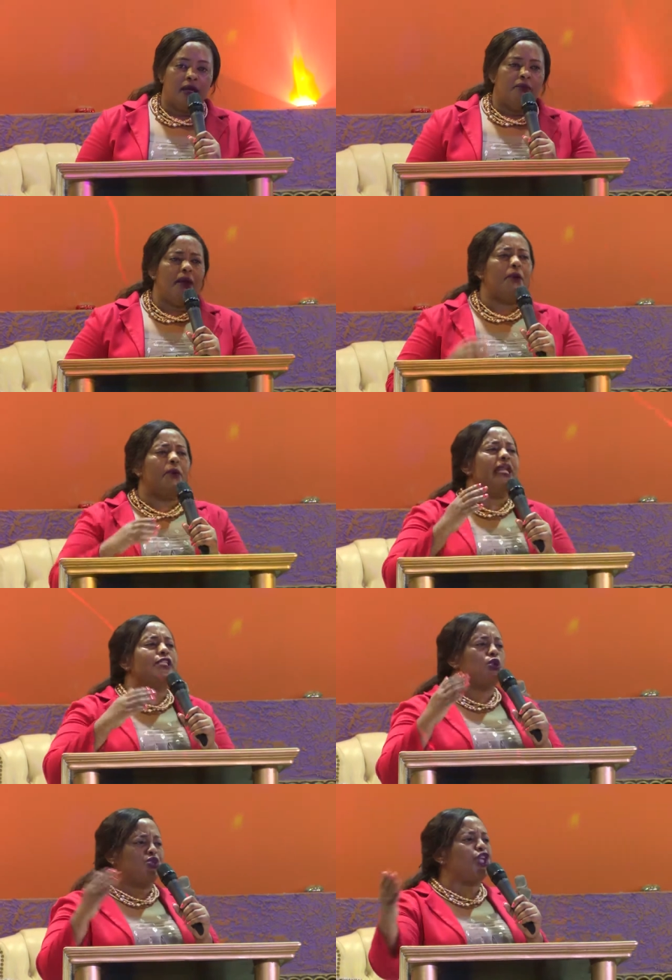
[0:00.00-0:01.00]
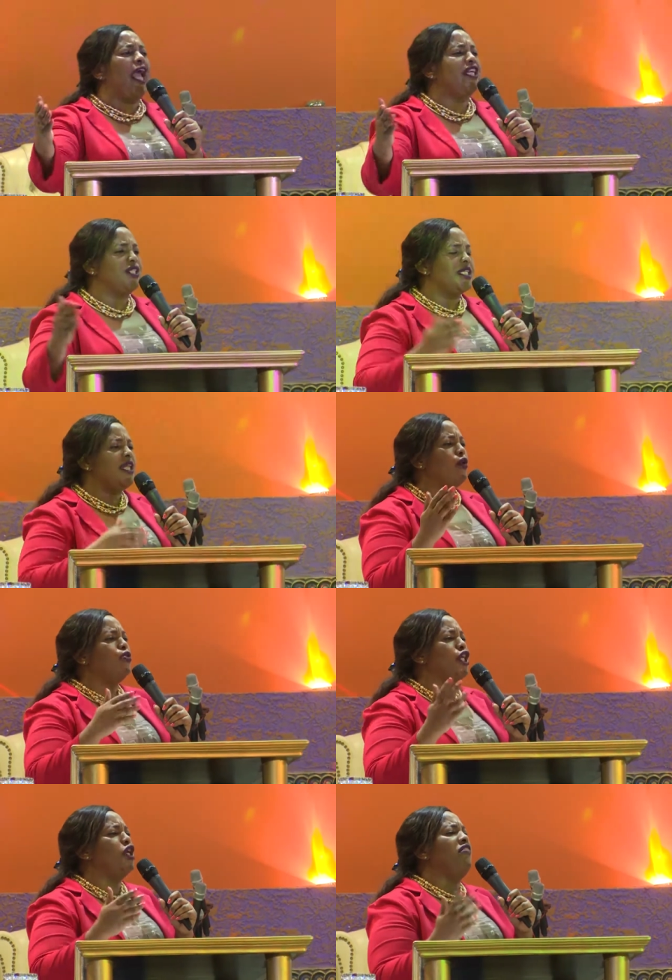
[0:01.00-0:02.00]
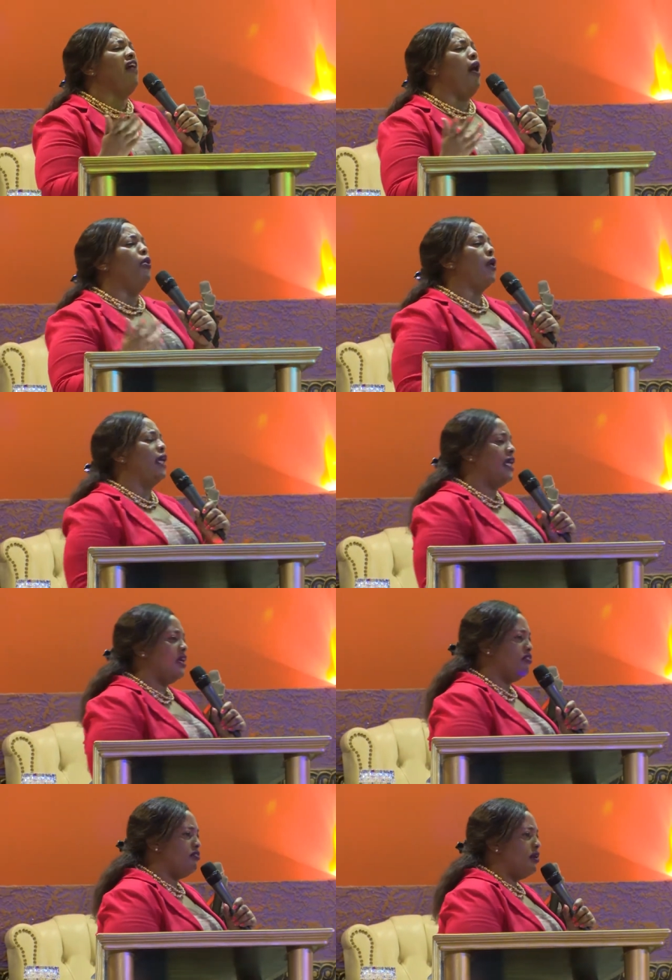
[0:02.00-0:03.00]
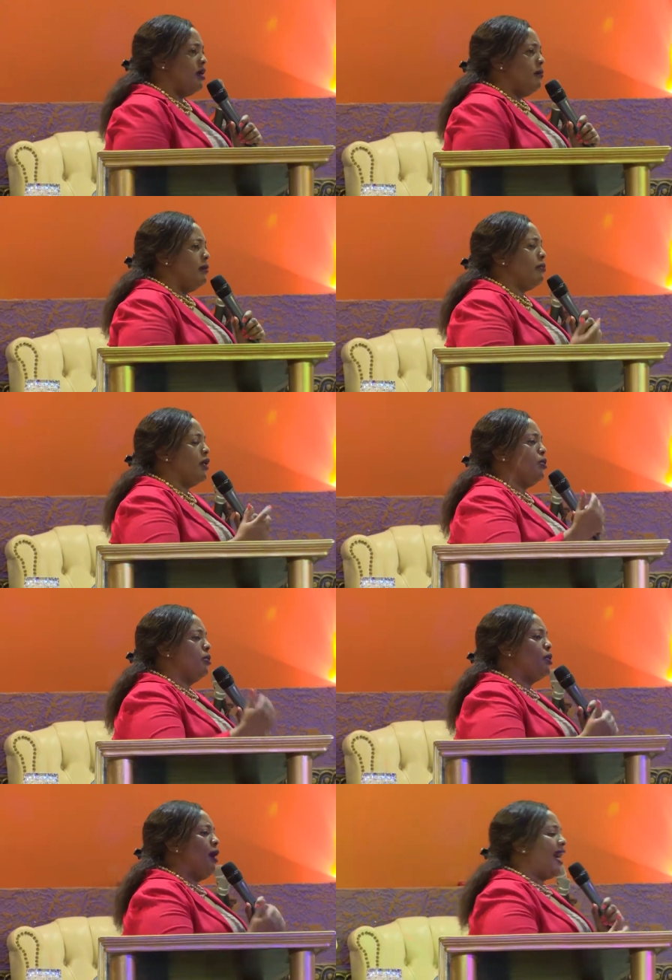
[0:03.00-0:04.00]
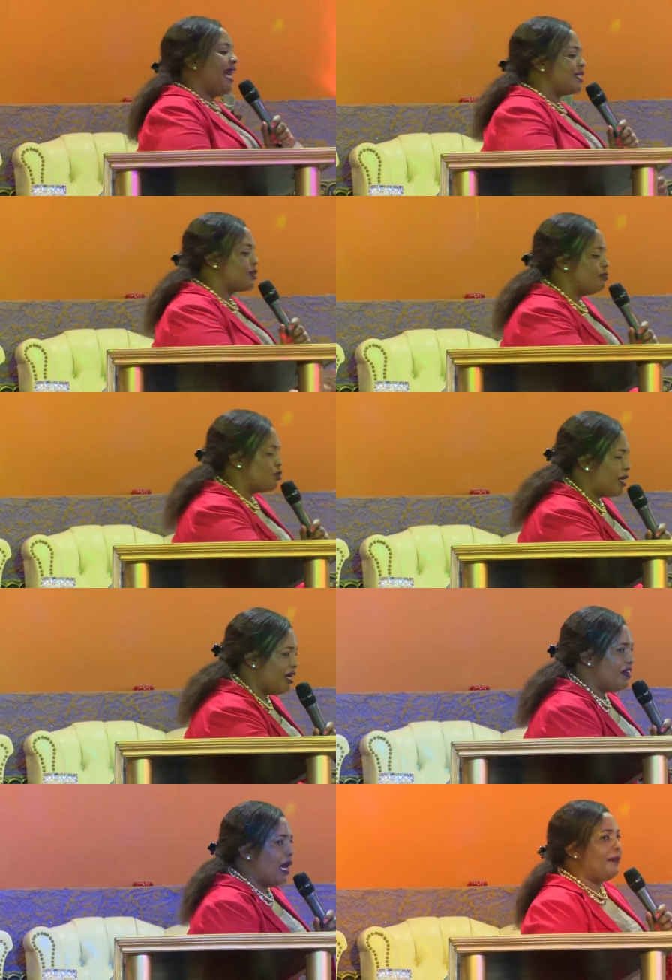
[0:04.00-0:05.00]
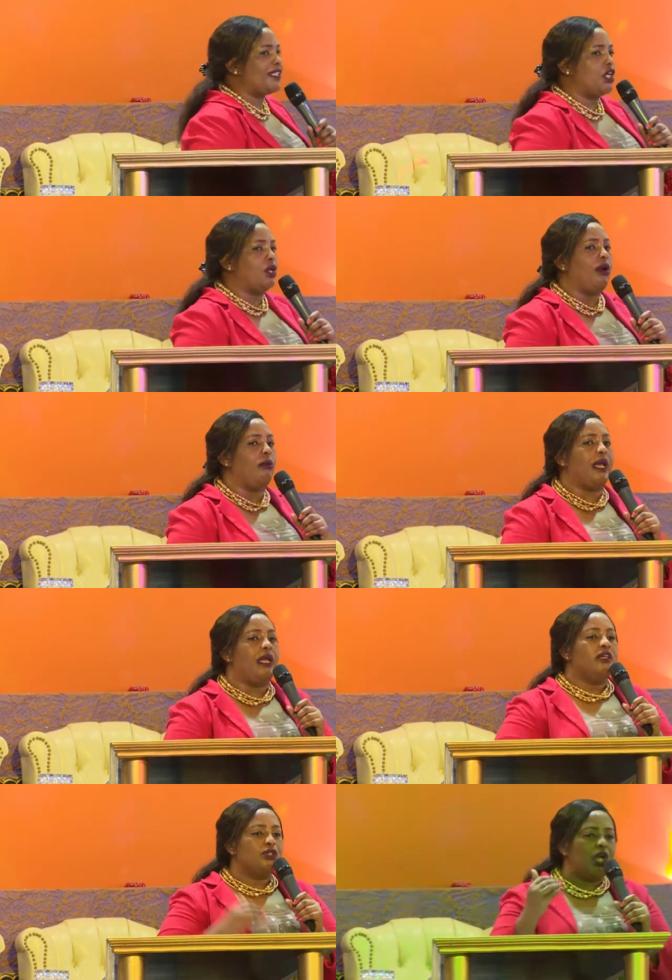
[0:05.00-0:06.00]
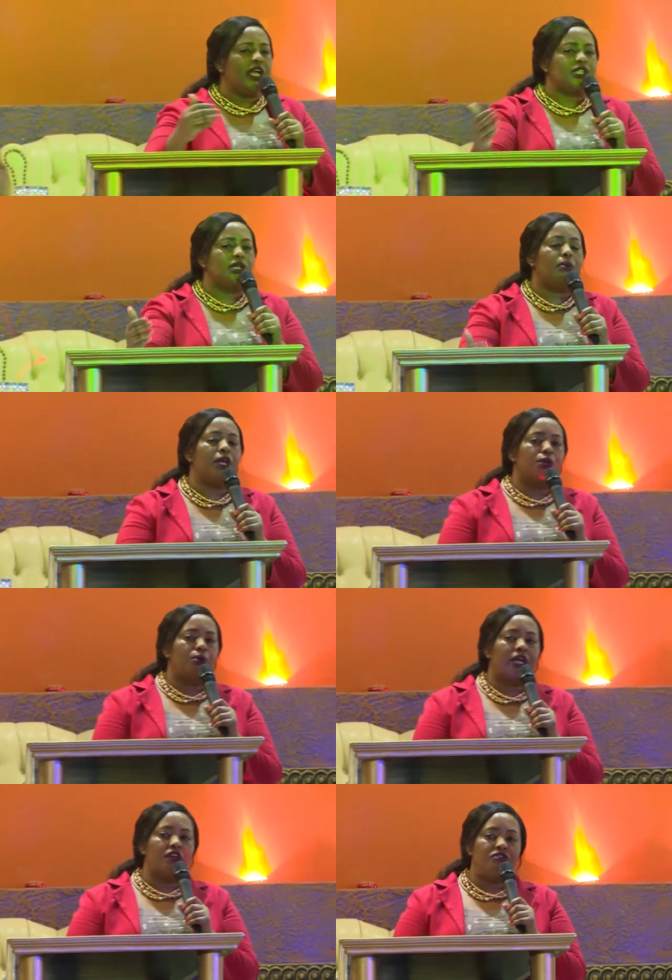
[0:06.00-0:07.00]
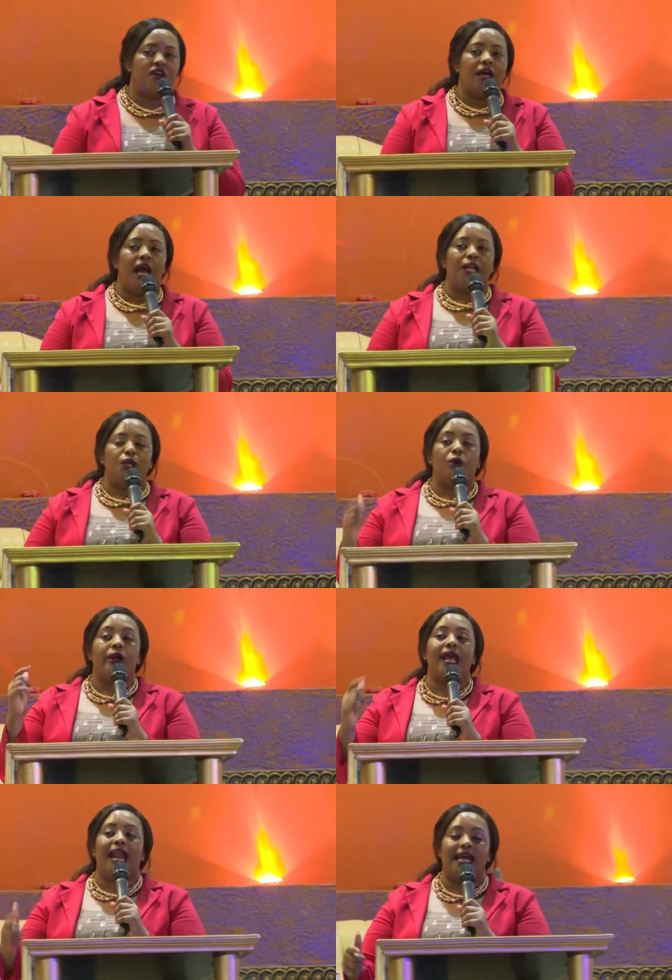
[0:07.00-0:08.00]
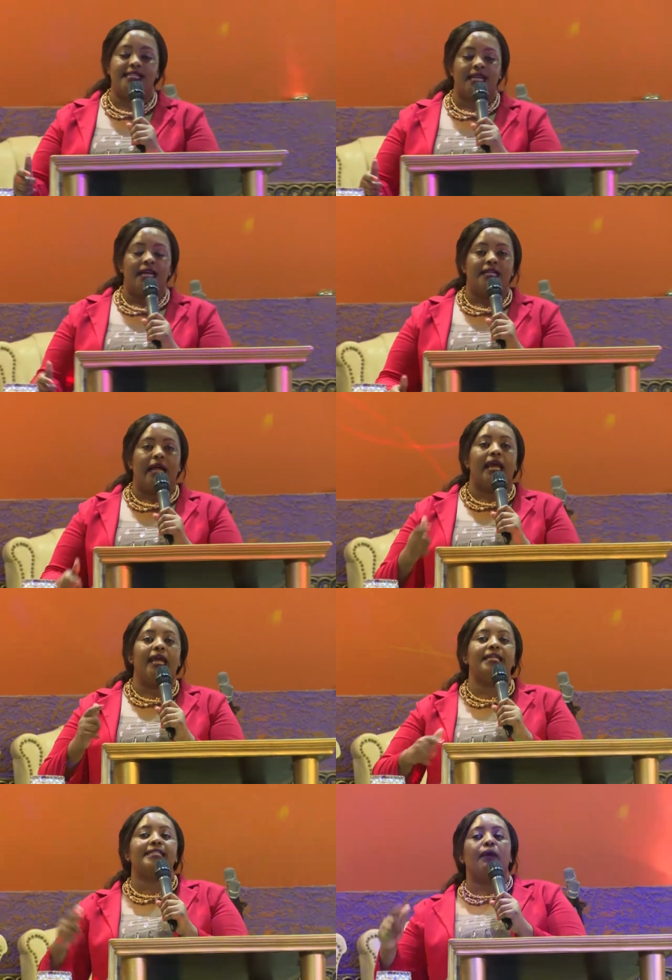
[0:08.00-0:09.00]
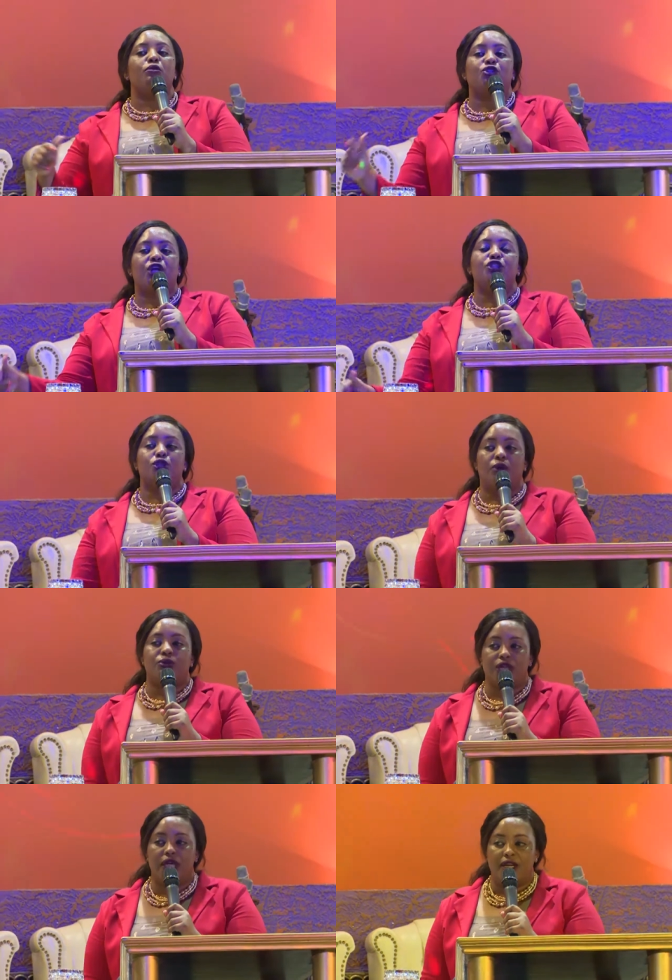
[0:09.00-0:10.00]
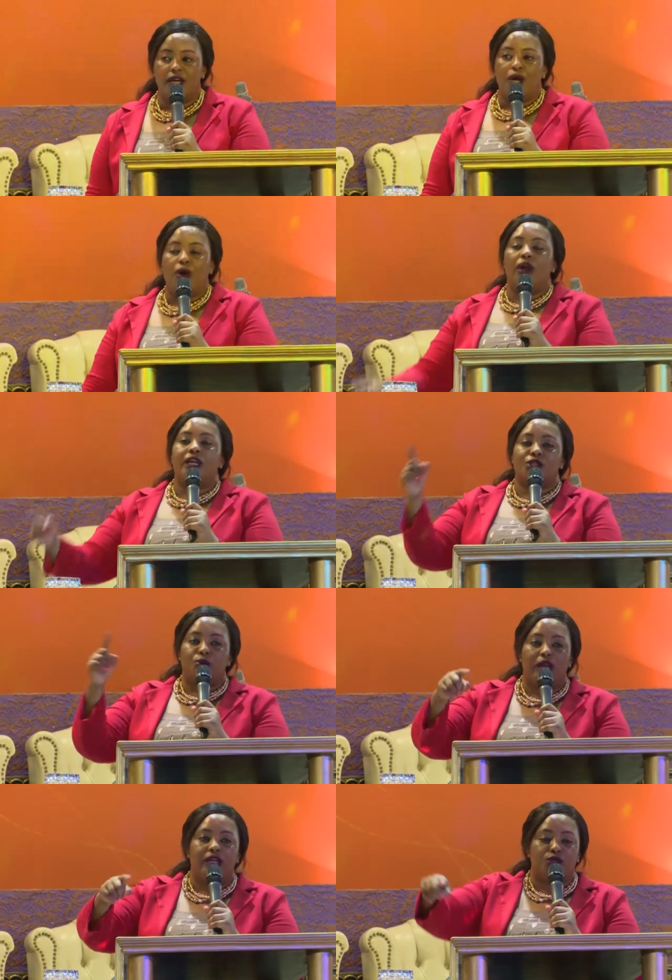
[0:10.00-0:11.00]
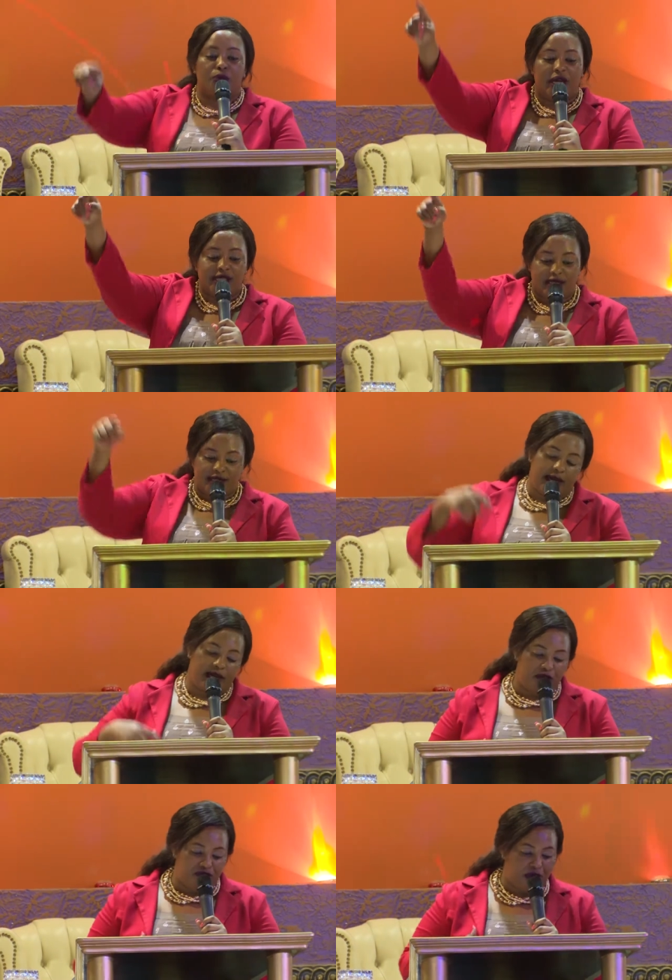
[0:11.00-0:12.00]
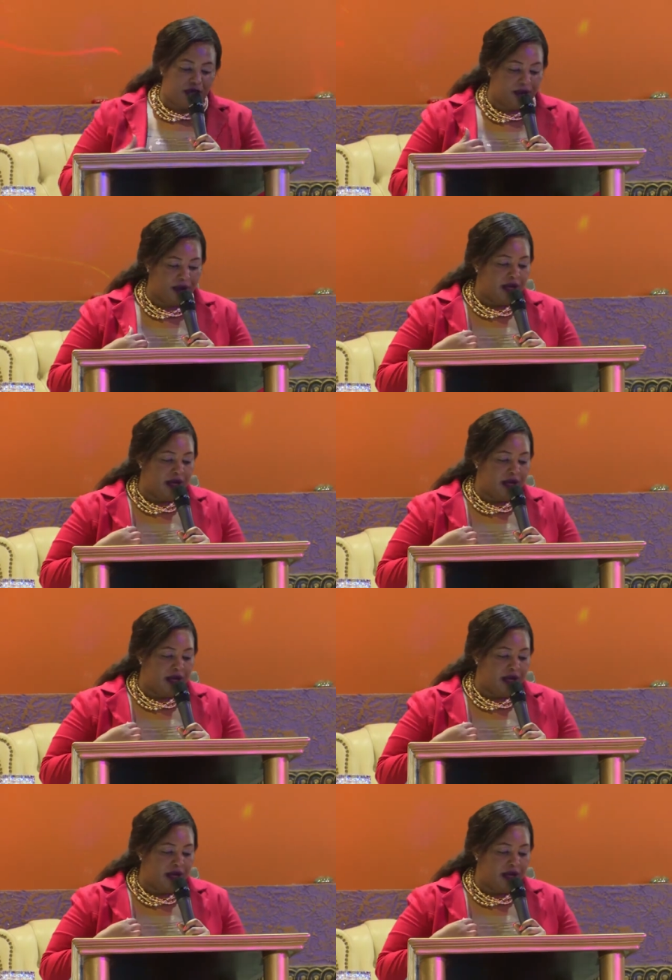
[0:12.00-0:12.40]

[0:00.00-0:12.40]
Maybe we need to change the routine of how we give. Maybe you are accustomed to give in a particular way. Change the way you give. And you will realize that anytime you change your routine, God is willing to raise a standard for you.